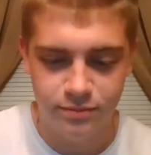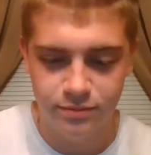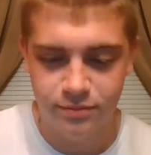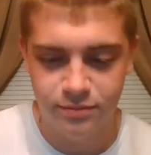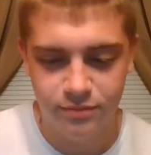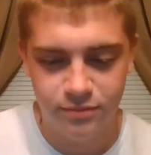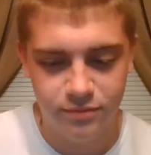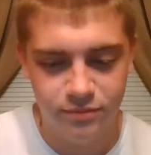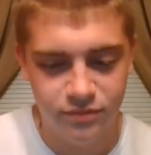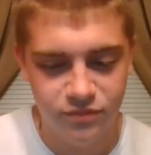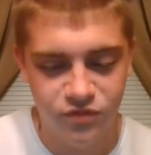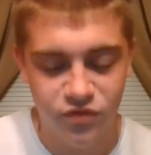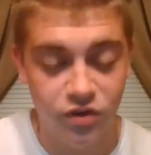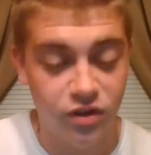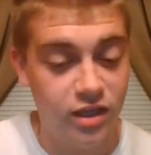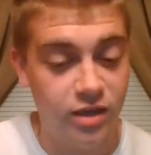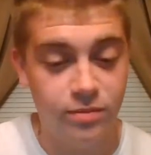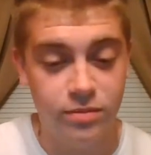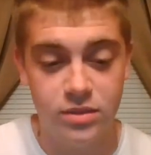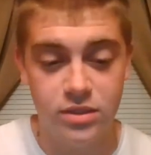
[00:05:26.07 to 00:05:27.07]

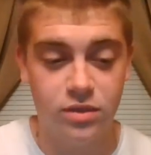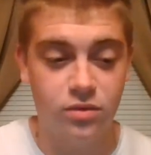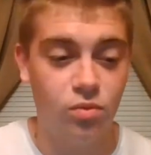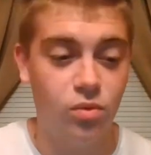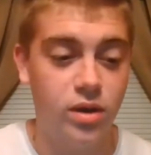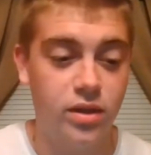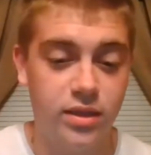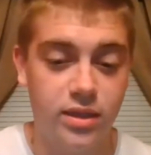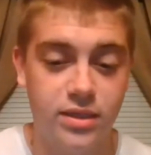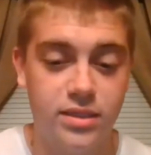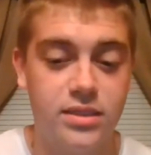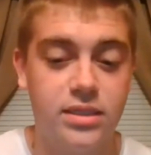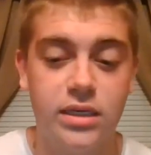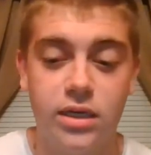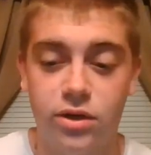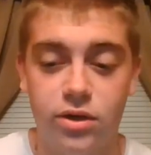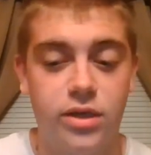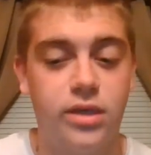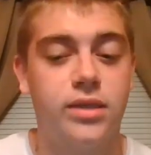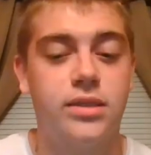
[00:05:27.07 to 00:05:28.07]
for them to
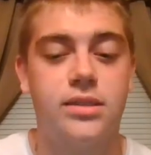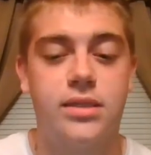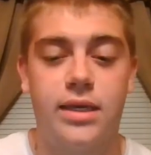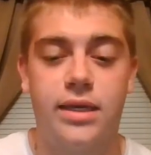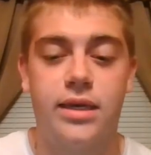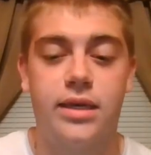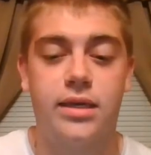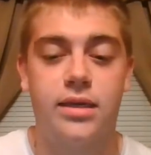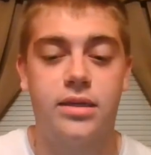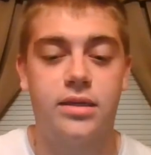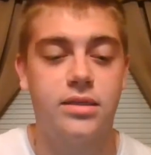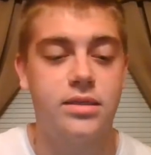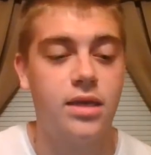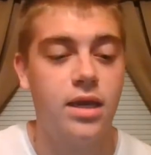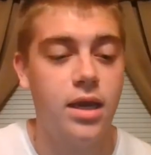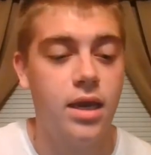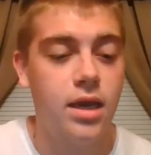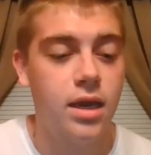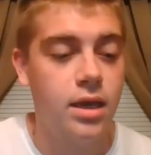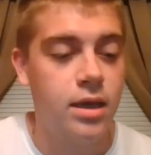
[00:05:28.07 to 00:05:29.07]
win this series.
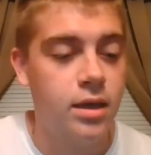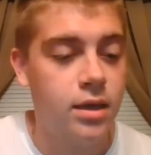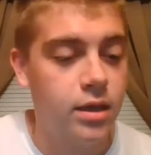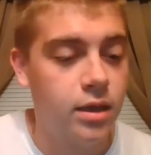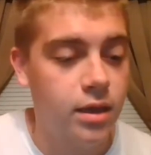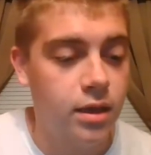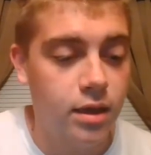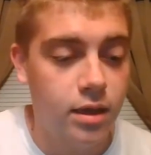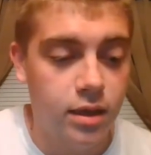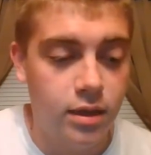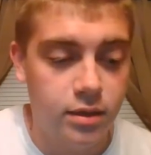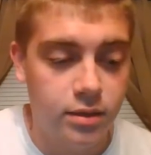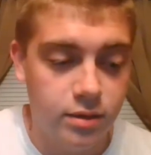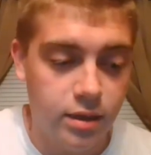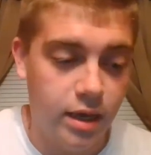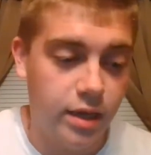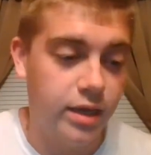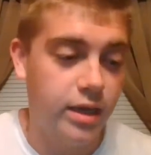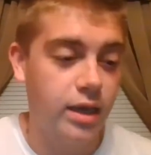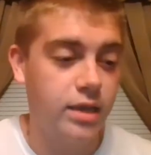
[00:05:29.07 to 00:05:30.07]
And
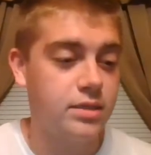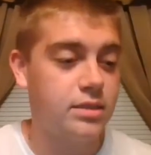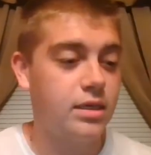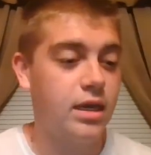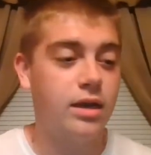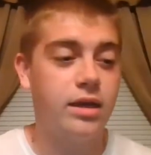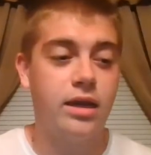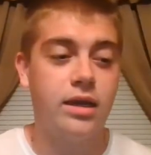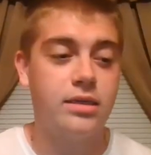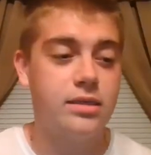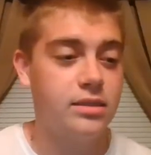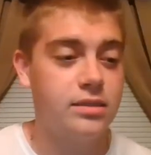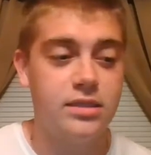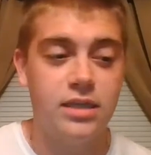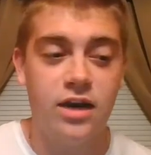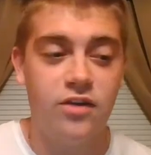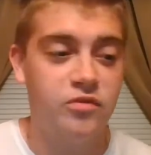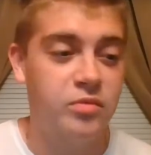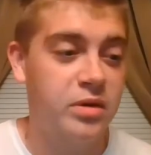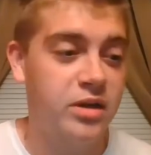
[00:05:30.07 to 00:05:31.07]
I
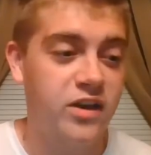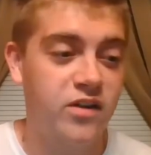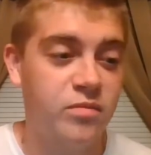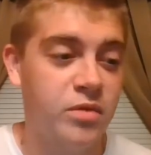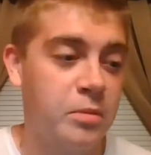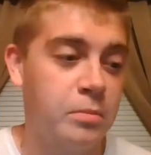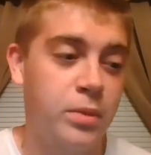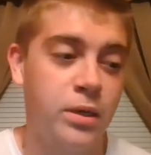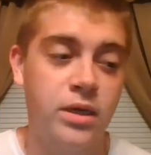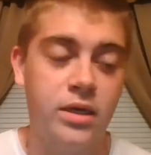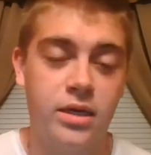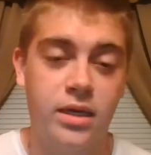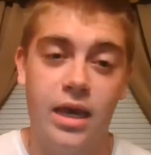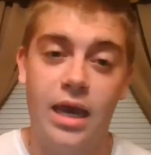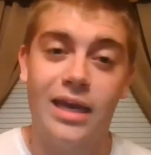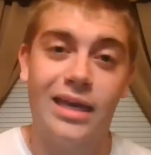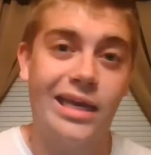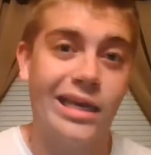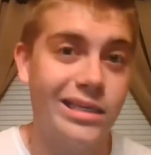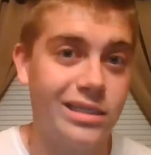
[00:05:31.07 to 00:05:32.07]
guess it's time for me to
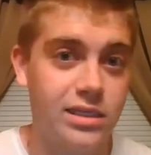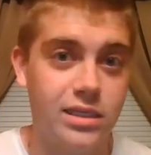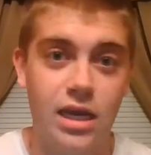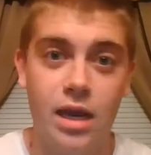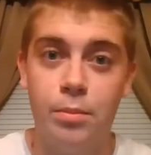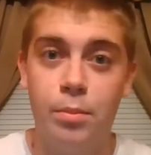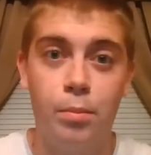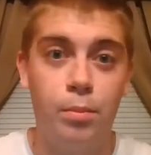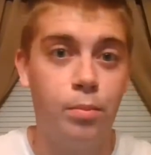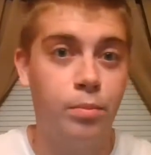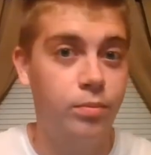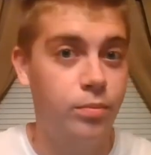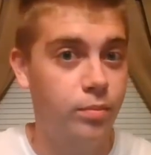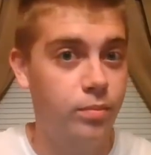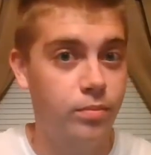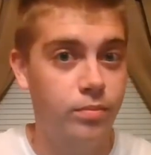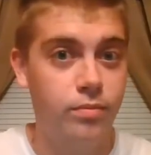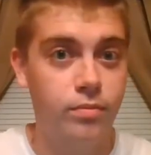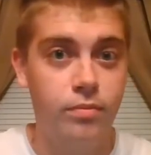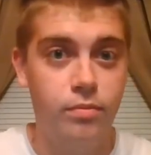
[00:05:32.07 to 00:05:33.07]
give my pick. I
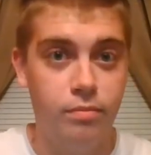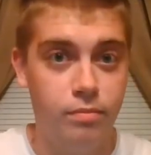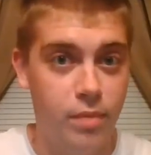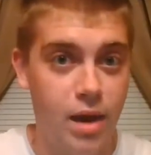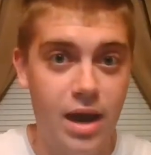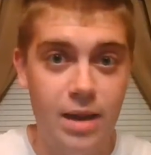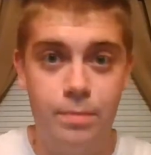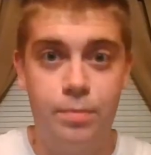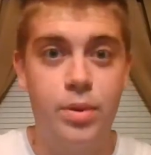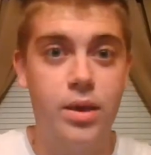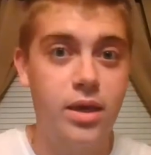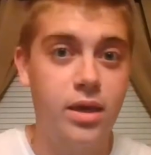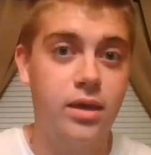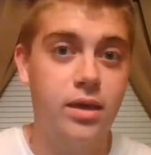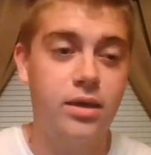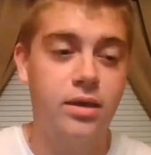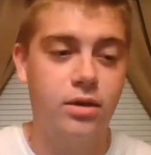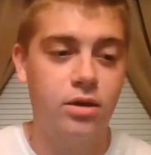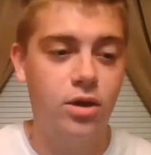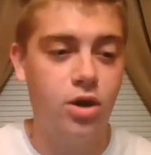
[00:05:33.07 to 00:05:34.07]
guess
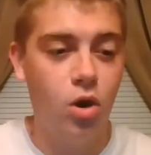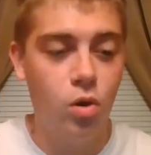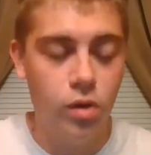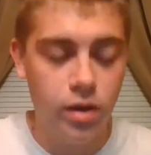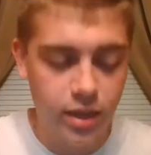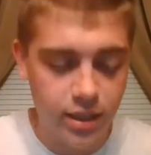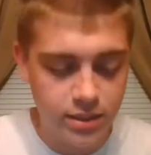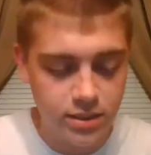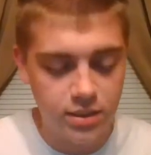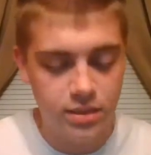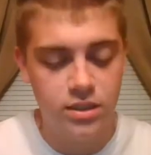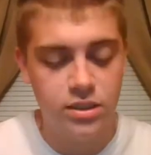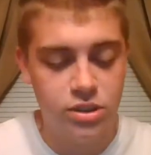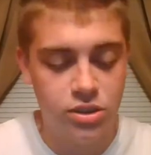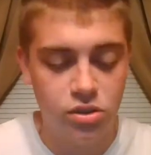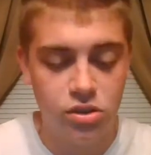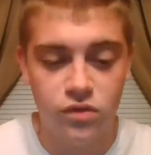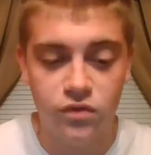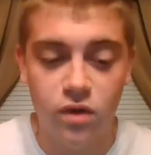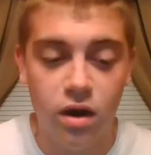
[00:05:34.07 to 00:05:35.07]
my pick
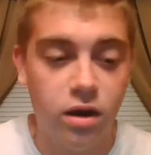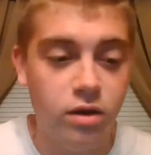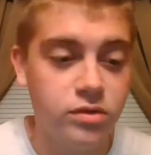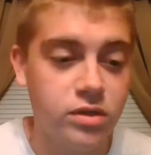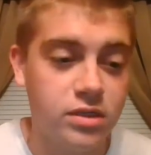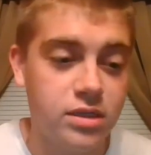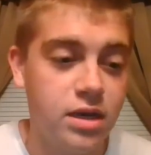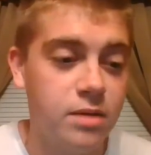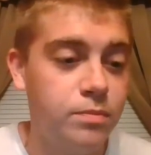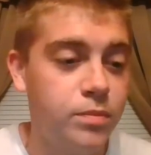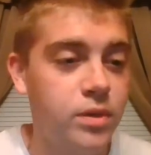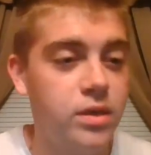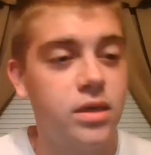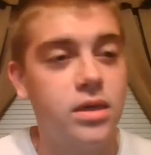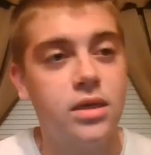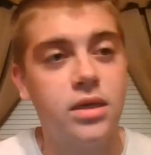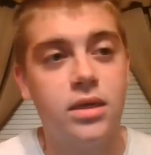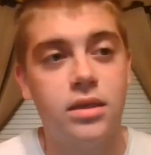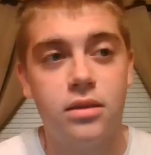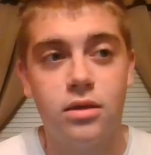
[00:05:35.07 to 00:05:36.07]
going into this year's
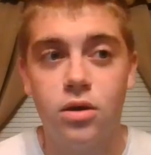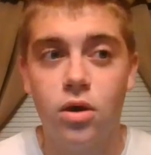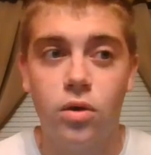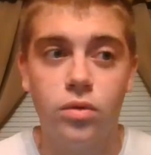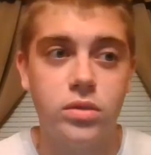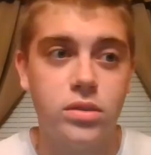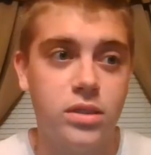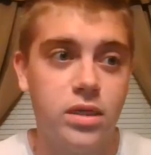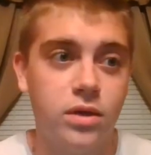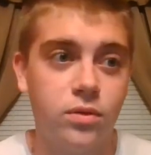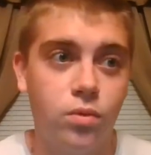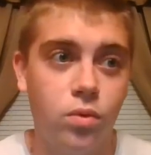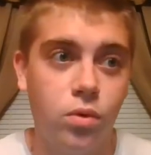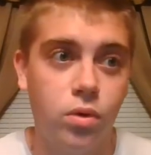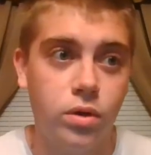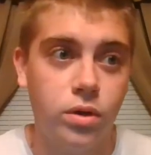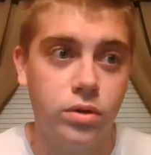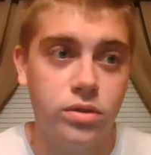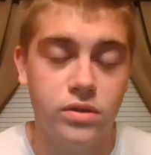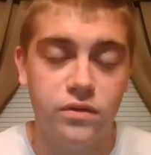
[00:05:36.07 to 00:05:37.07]
finals is I'm picking the
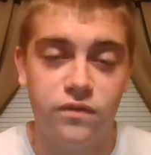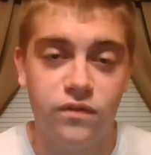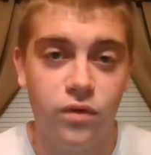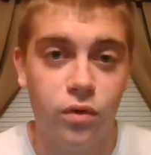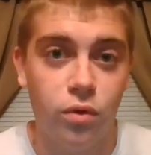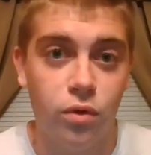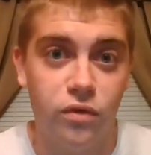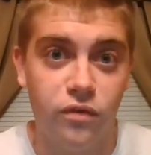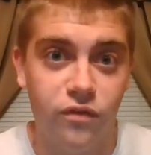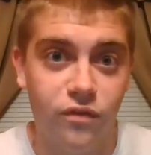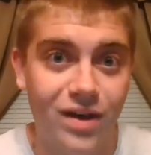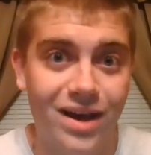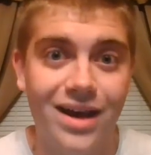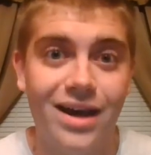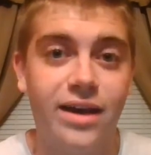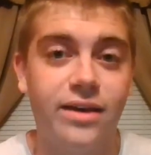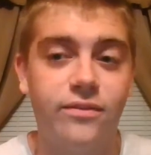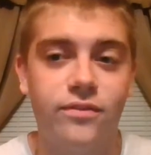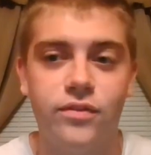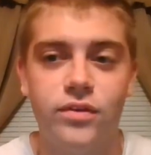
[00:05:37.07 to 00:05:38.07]
Golden State Warriors in
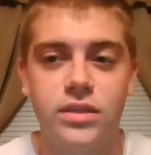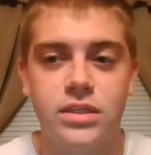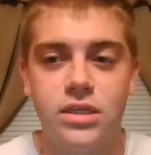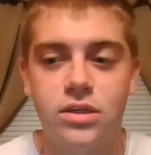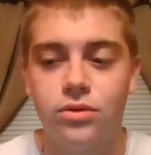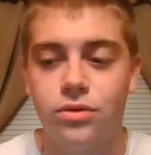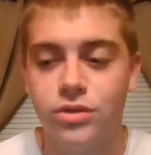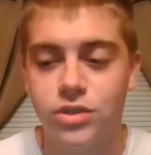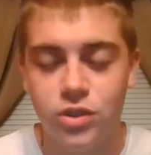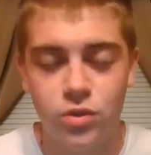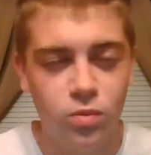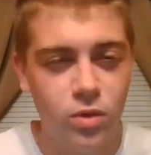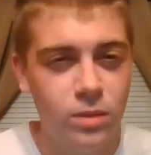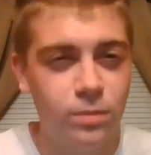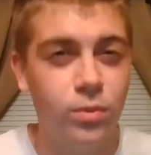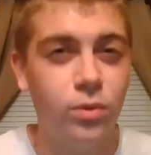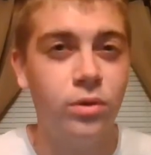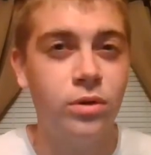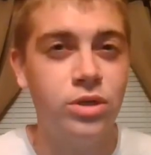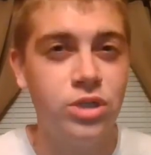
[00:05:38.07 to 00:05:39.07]
4 or 5.
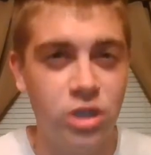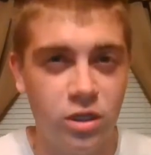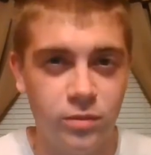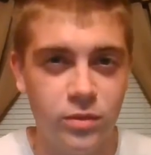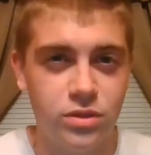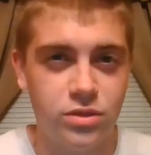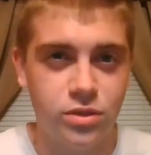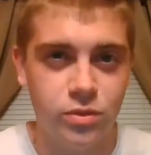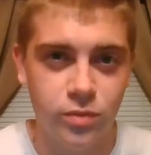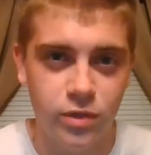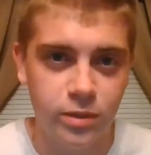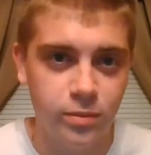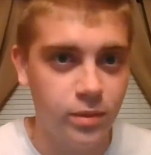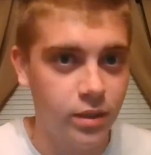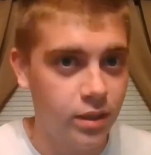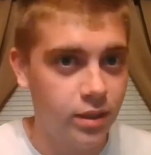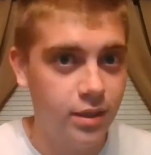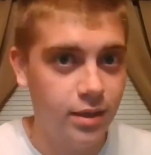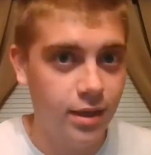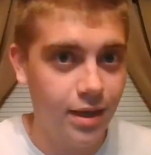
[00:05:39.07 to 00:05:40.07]
It's either a sweep or a
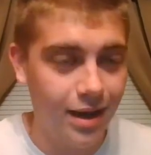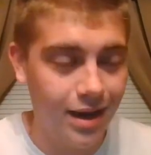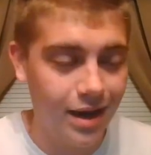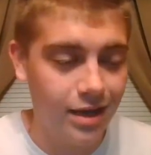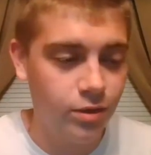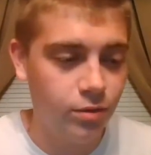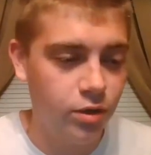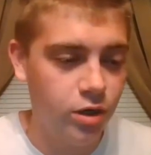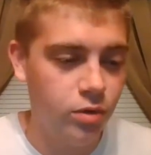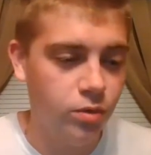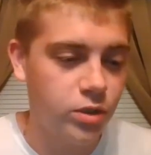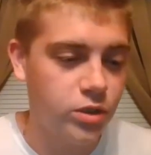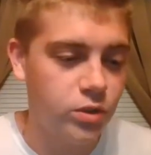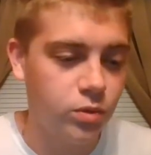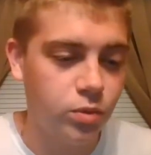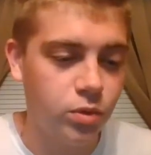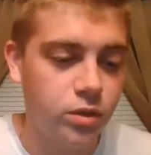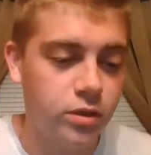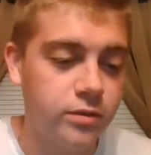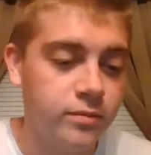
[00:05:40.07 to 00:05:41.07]
gentleman's sweep.
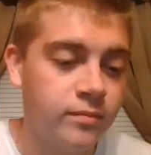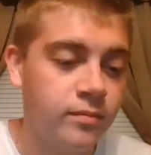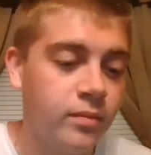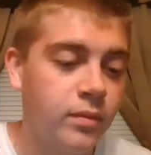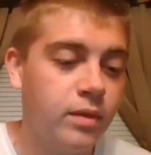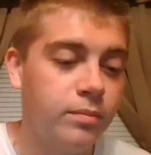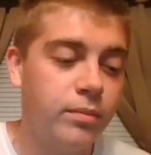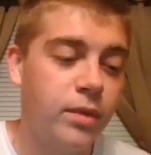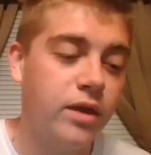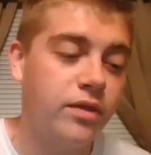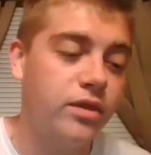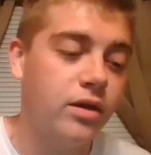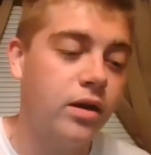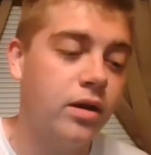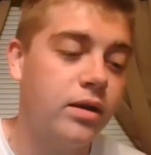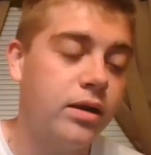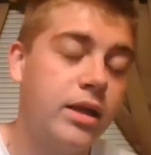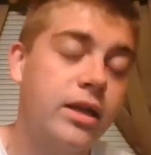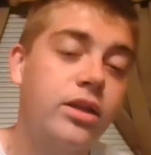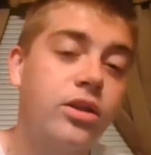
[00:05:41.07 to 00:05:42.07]
I don't know which one.
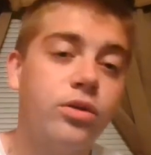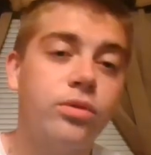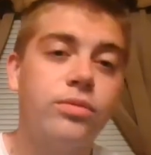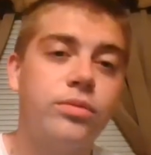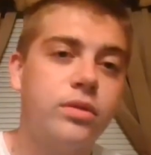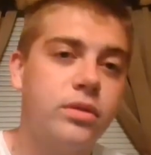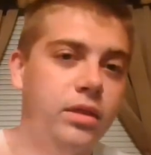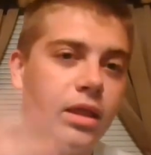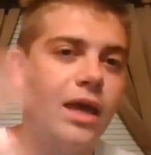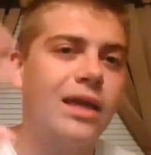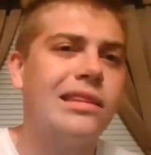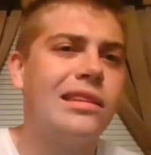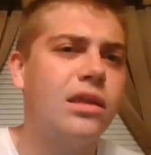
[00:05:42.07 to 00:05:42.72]
I thought